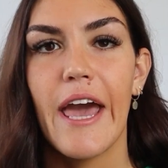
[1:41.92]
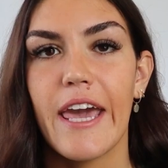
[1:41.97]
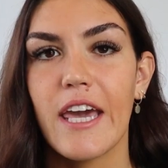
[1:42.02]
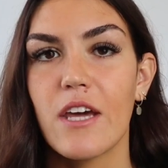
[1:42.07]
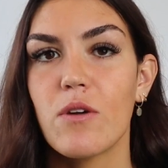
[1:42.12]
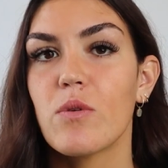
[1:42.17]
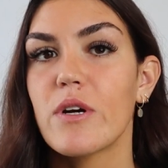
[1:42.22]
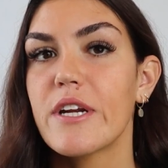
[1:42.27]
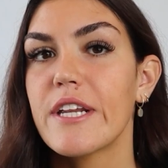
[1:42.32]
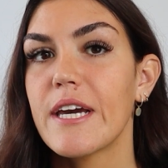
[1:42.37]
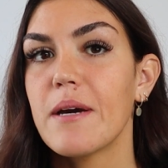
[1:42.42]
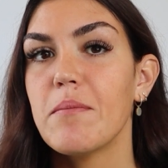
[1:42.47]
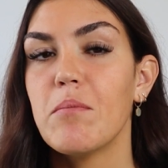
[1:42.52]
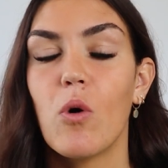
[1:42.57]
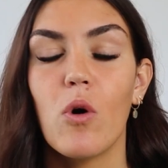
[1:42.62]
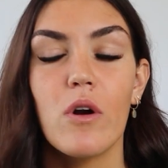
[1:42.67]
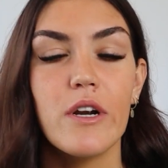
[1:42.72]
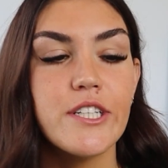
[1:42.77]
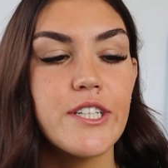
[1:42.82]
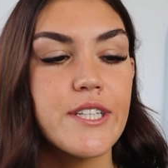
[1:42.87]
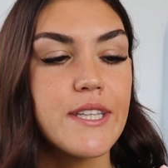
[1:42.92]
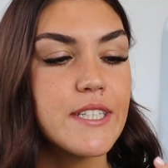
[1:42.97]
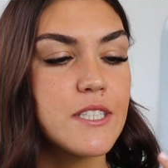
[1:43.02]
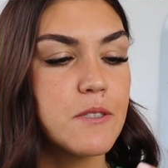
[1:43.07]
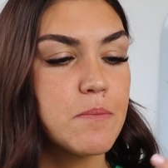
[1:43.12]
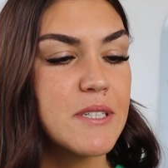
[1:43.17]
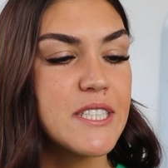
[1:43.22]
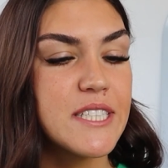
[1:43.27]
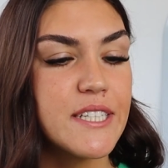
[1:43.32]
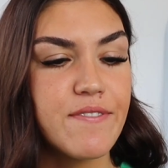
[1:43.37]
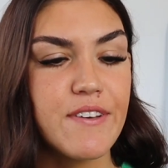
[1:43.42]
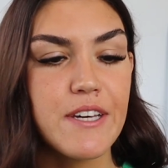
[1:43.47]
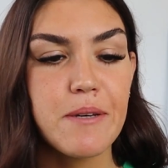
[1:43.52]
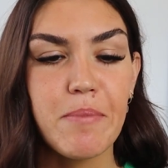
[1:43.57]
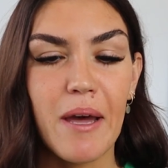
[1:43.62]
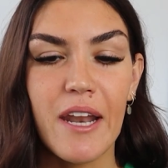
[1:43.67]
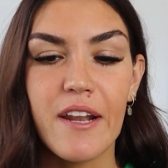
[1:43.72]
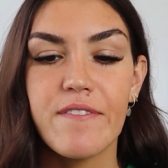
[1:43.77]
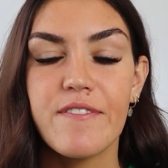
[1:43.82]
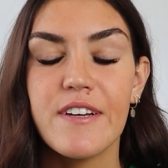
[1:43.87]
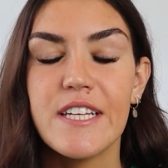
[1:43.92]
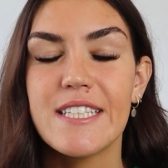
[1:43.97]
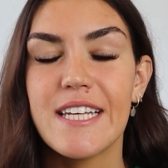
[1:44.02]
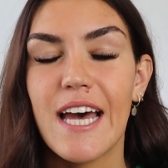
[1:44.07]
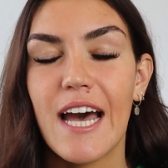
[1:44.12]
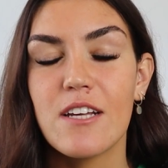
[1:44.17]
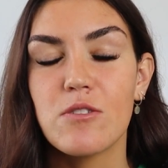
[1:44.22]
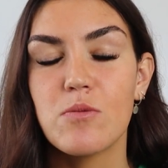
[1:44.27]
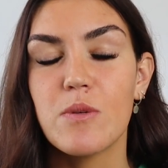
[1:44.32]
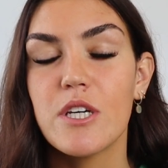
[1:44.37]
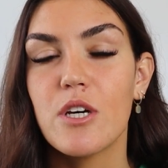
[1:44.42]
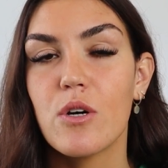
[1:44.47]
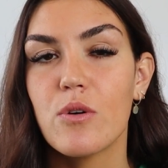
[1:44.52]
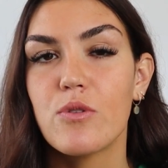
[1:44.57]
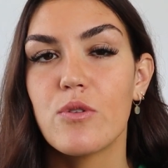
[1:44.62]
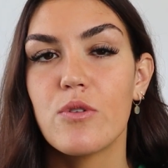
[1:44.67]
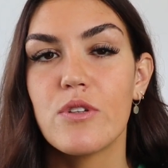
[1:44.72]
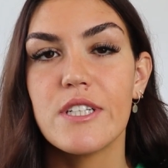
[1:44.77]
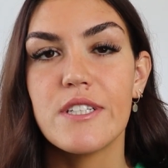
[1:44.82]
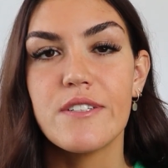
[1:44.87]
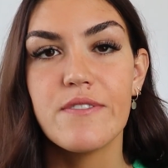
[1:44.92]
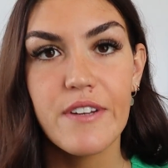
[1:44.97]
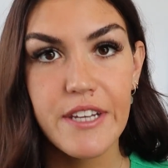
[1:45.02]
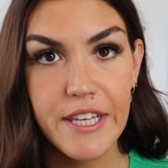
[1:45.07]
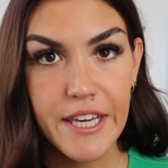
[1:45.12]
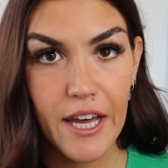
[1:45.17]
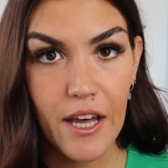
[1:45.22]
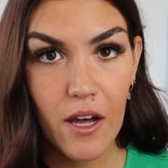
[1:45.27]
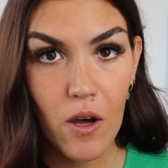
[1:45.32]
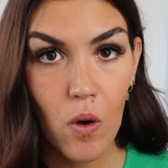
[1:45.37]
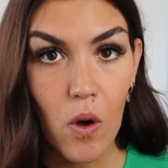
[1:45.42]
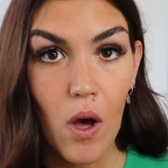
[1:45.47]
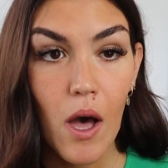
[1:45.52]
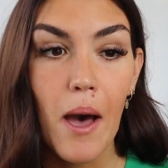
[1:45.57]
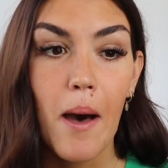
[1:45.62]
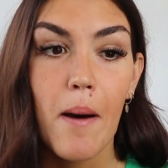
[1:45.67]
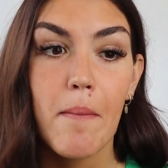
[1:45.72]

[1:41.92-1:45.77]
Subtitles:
And we're gonna get more into the specific benefits as we go through this video,